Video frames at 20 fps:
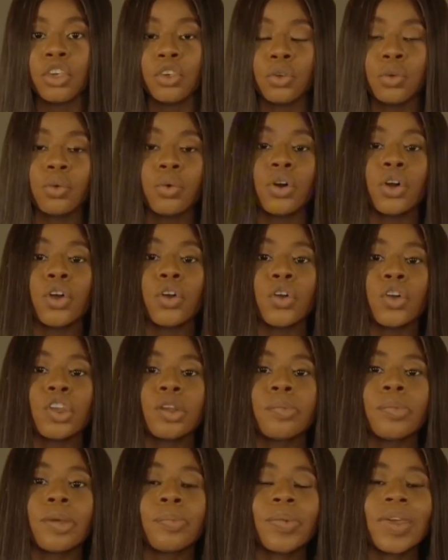you are
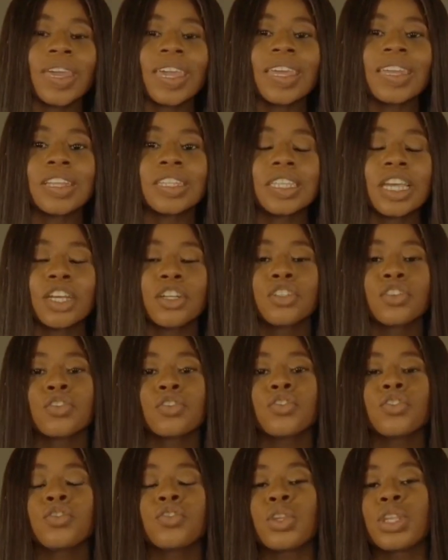going to be paying
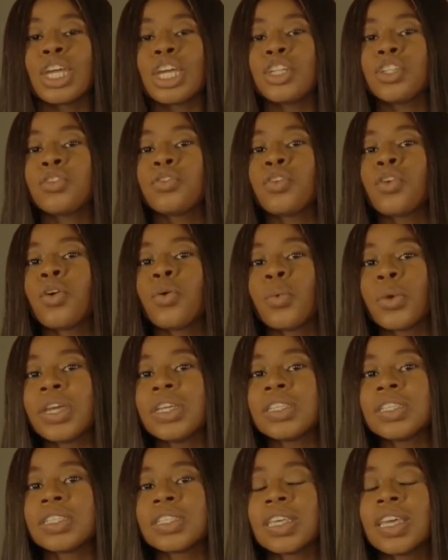attention to your natural
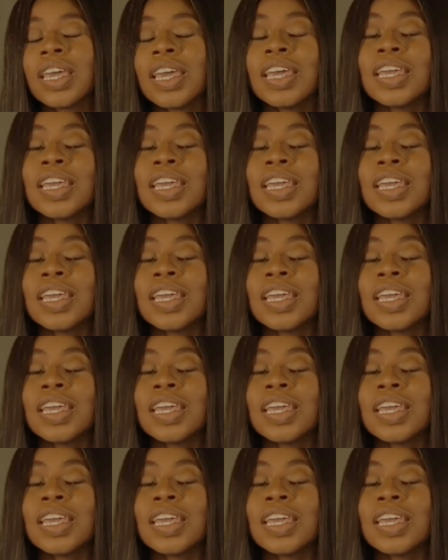waist.